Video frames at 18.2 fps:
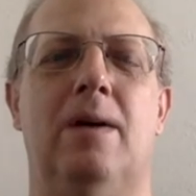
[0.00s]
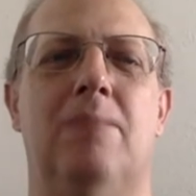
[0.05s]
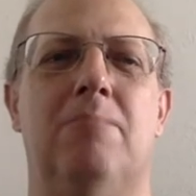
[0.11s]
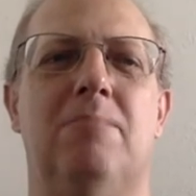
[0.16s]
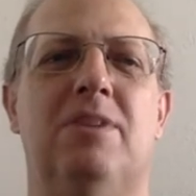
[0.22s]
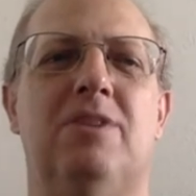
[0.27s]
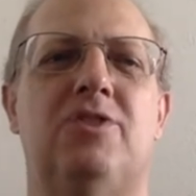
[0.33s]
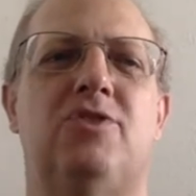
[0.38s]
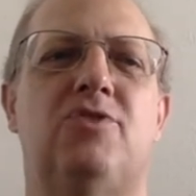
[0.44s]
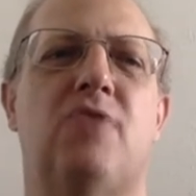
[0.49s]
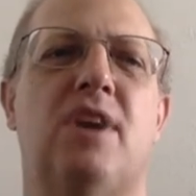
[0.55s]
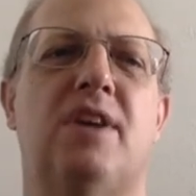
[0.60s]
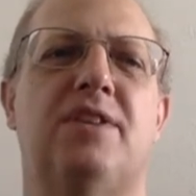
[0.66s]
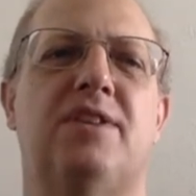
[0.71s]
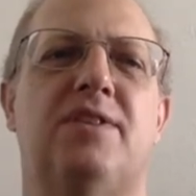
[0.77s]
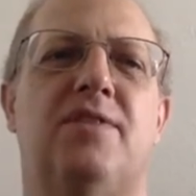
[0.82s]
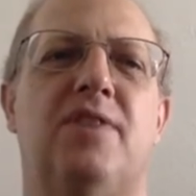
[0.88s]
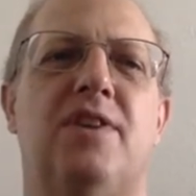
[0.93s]

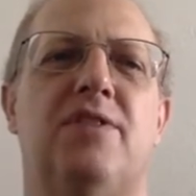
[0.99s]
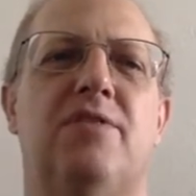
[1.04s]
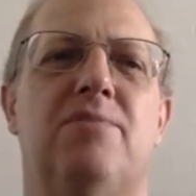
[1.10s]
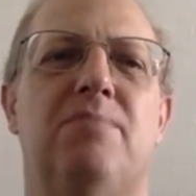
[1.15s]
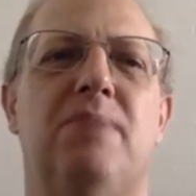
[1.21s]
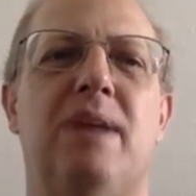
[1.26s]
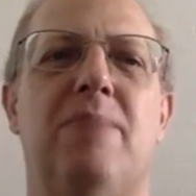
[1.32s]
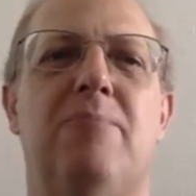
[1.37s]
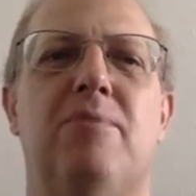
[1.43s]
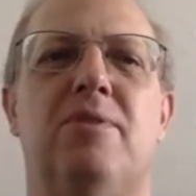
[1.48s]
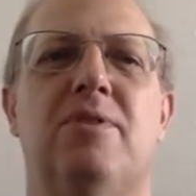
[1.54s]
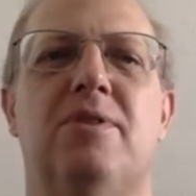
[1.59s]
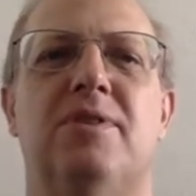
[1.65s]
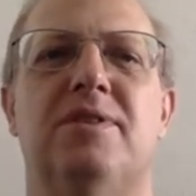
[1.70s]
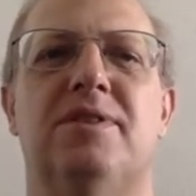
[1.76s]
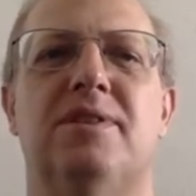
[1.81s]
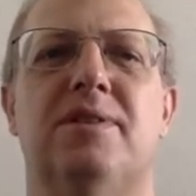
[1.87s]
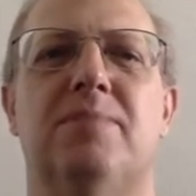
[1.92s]
Mistrust of other people
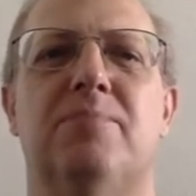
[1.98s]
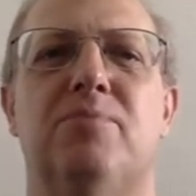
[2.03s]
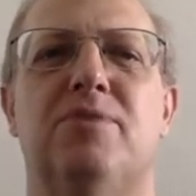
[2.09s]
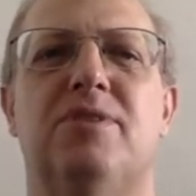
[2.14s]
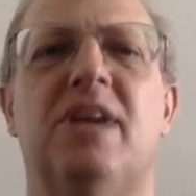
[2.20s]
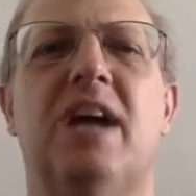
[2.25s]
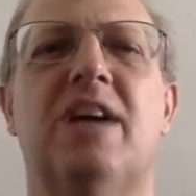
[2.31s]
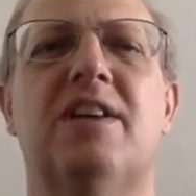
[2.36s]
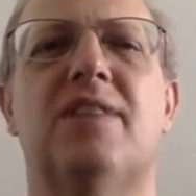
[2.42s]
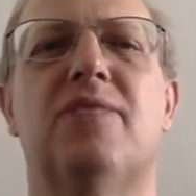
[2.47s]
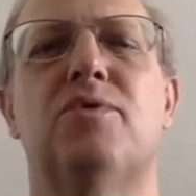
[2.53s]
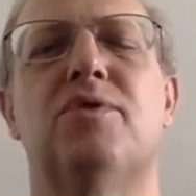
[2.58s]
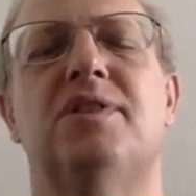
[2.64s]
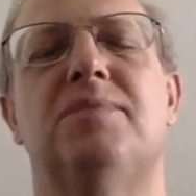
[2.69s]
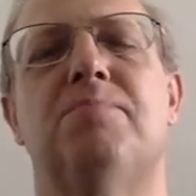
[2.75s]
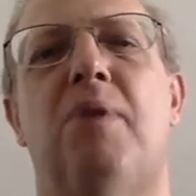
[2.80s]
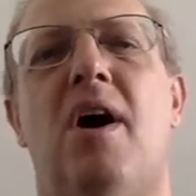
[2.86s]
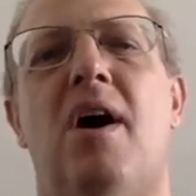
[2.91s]
is a protective
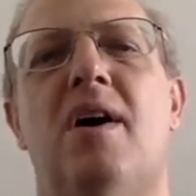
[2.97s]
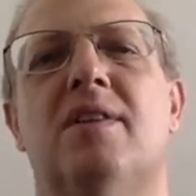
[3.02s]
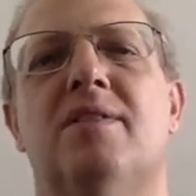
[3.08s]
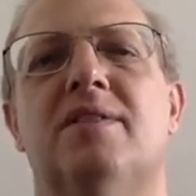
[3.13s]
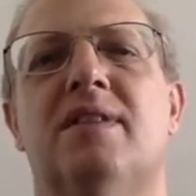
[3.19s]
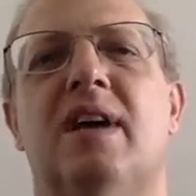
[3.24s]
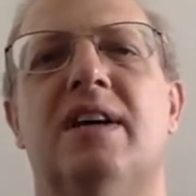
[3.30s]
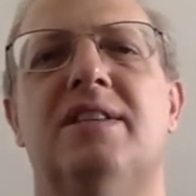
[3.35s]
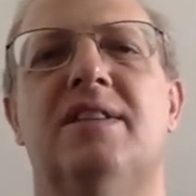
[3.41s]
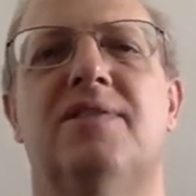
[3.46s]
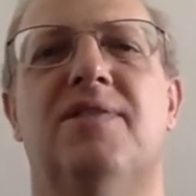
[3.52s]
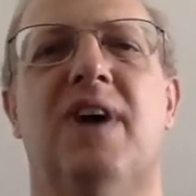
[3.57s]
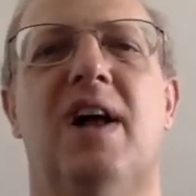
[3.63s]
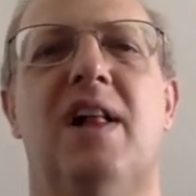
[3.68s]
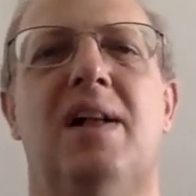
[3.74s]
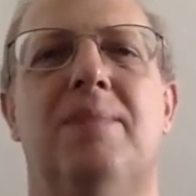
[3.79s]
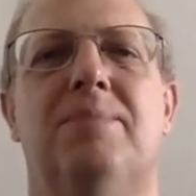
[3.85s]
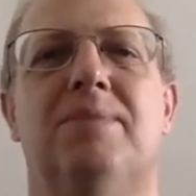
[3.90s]
response that
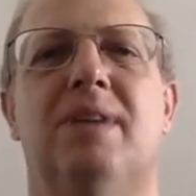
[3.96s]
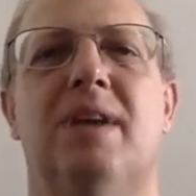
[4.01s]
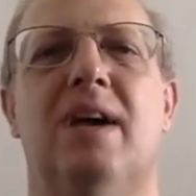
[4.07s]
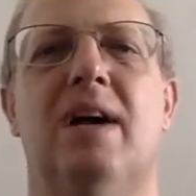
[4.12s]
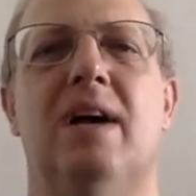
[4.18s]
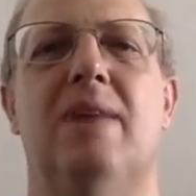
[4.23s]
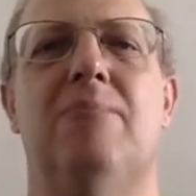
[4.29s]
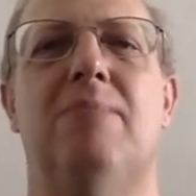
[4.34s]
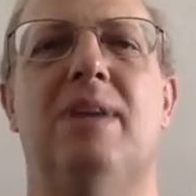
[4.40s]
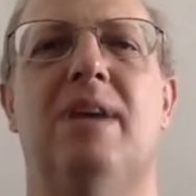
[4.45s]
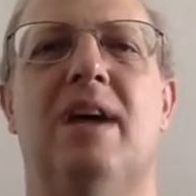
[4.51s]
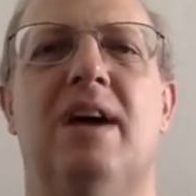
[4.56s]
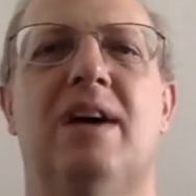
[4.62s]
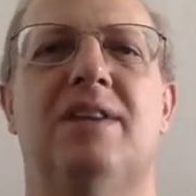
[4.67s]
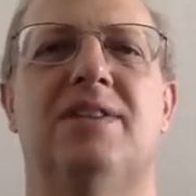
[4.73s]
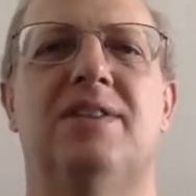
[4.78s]
develops because